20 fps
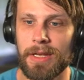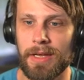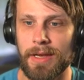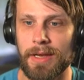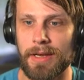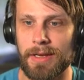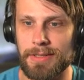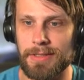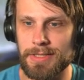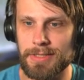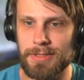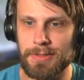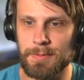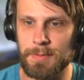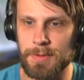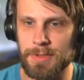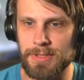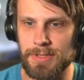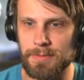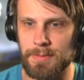Uh,
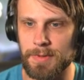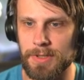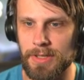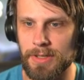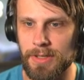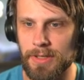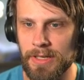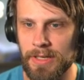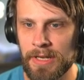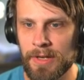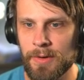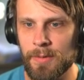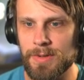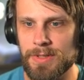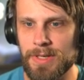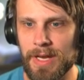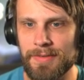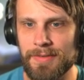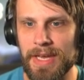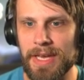super, super good. We
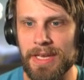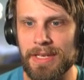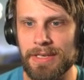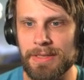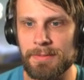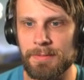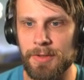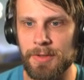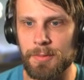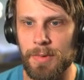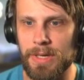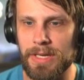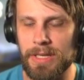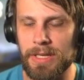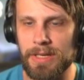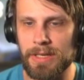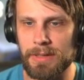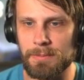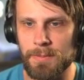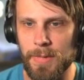do have Agadeem's
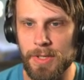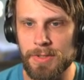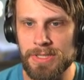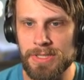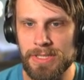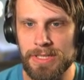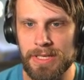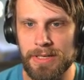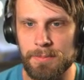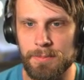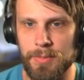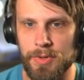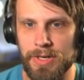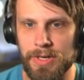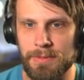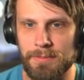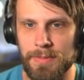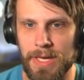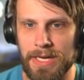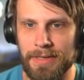Awakening, mostly to
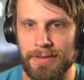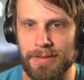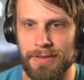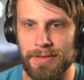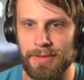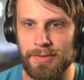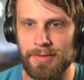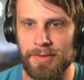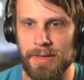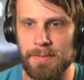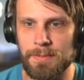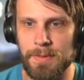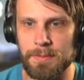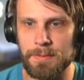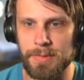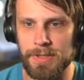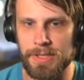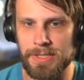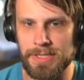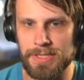bring back the Disciple
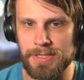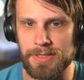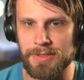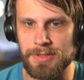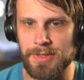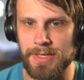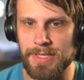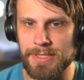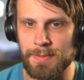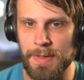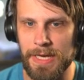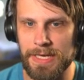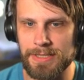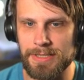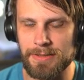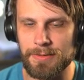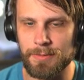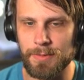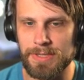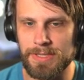plus the
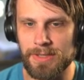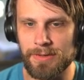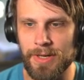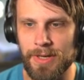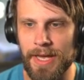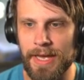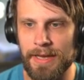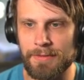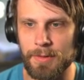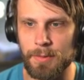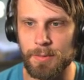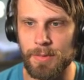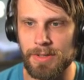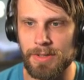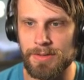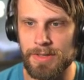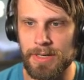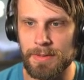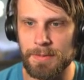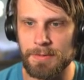Trespasser. We don't have a one
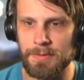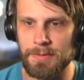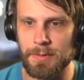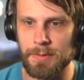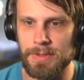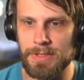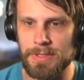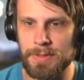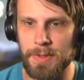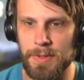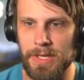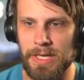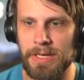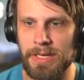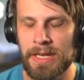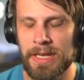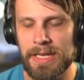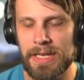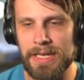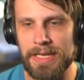drop, of course, but
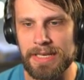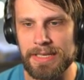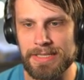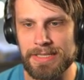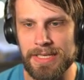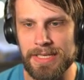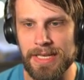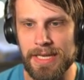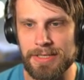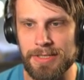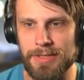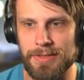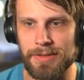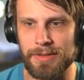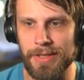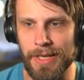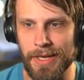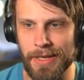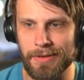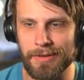it is an extra
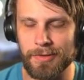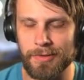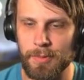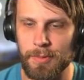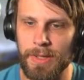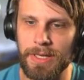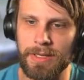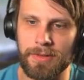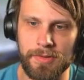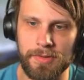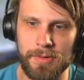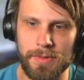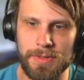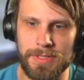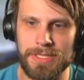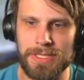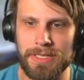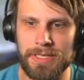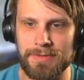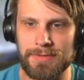land as well, so it
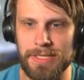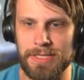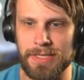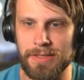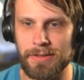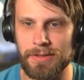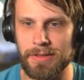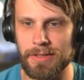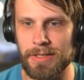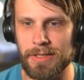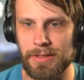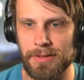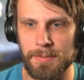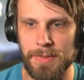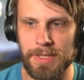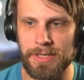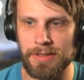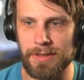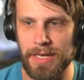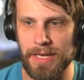just gives us a little
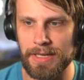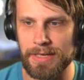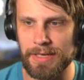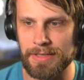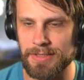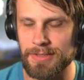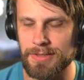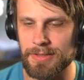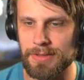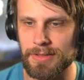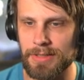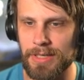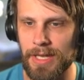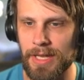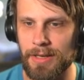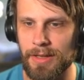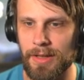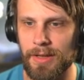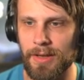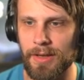bit of that extra
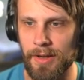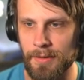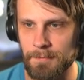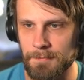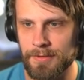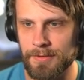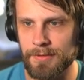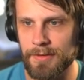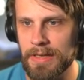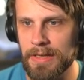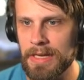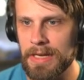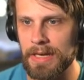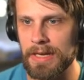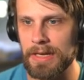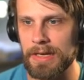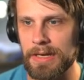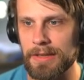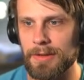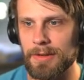kind of umph.
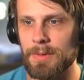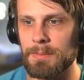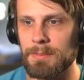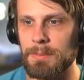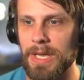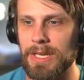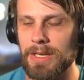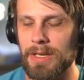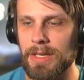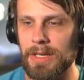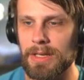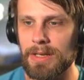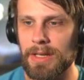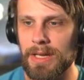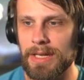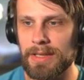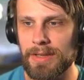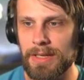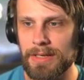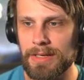Uh, that we might need.
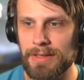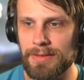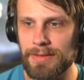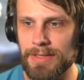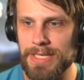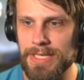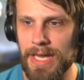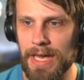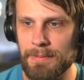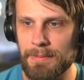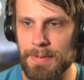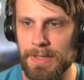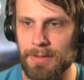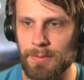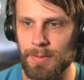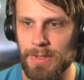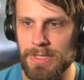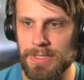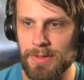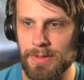And then in the top end,
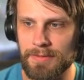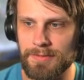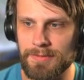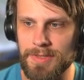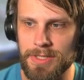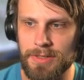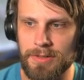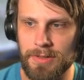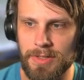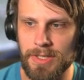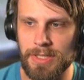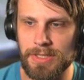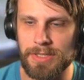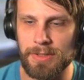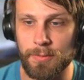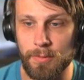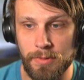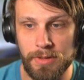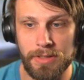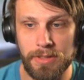we do have Tergrid
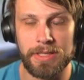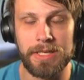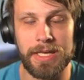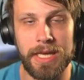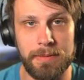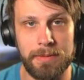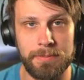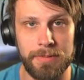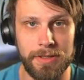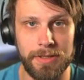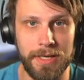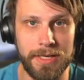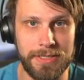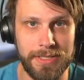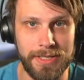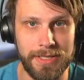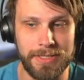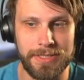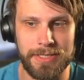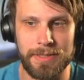to really capitalize
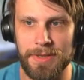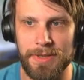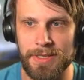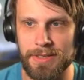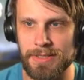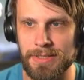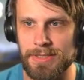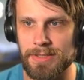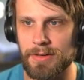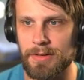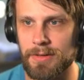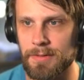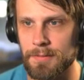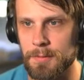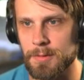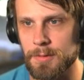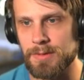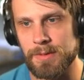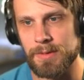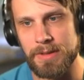on some of the discard. Of
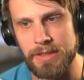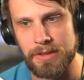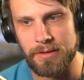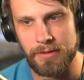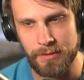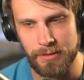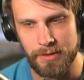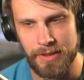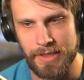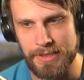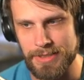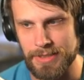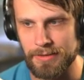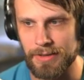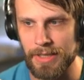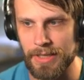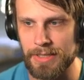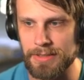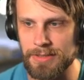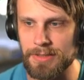course, we can utilize the
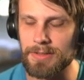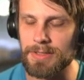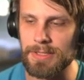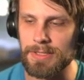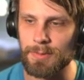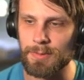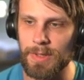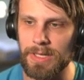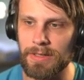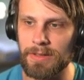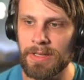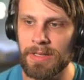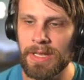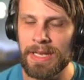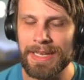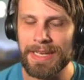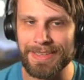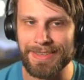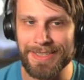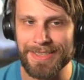Lantern as well
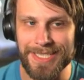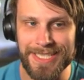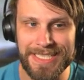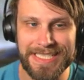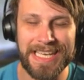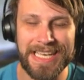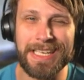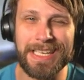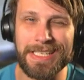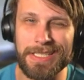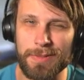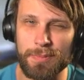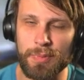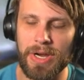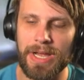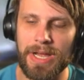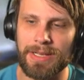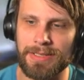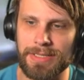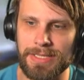in the second
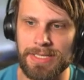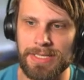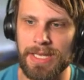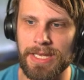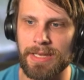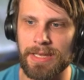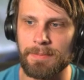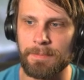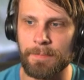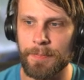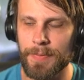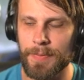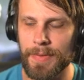practice game.